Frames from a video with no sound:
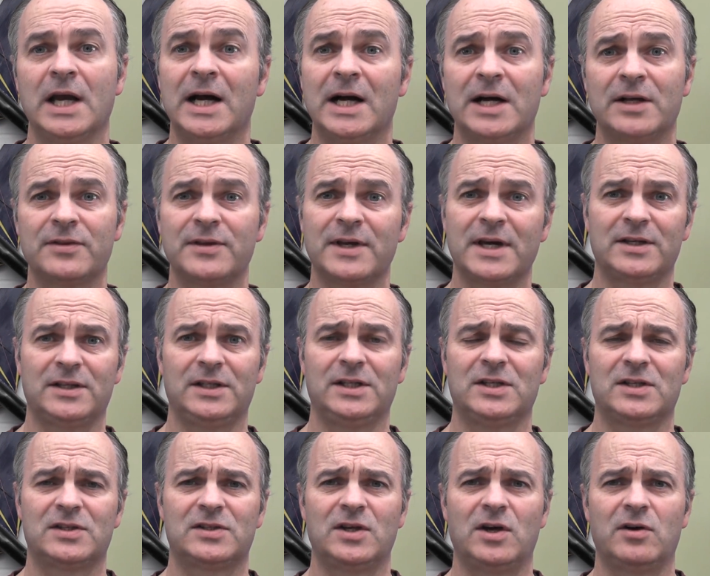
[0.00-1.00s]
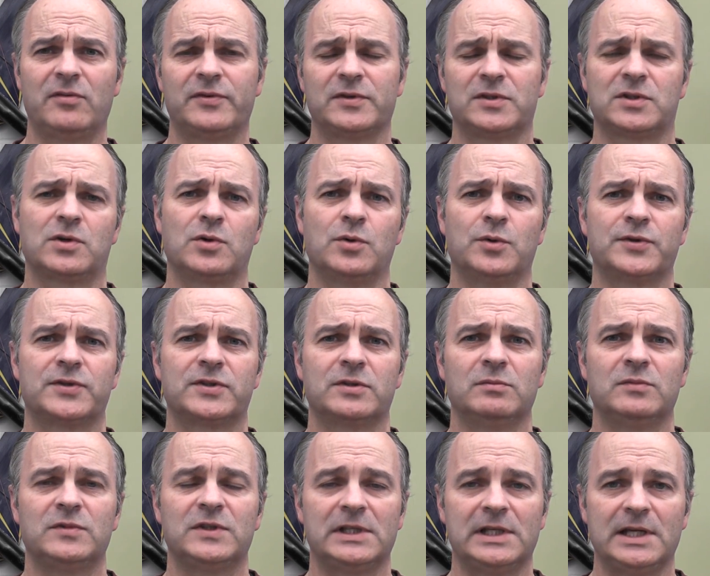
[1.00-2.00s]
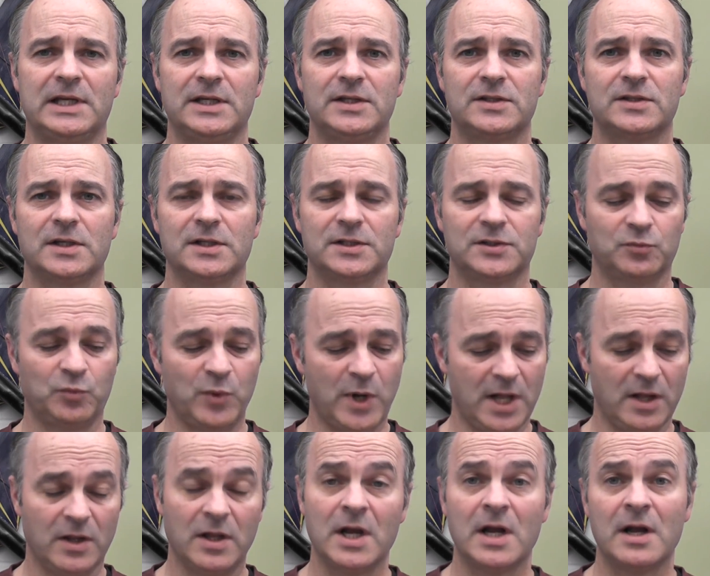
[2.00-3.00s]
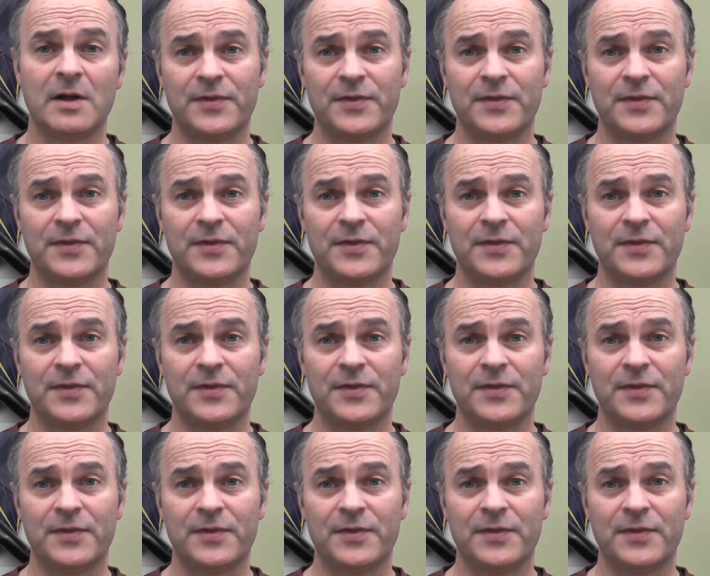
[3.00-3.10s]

and that in itself has caused some delays as well.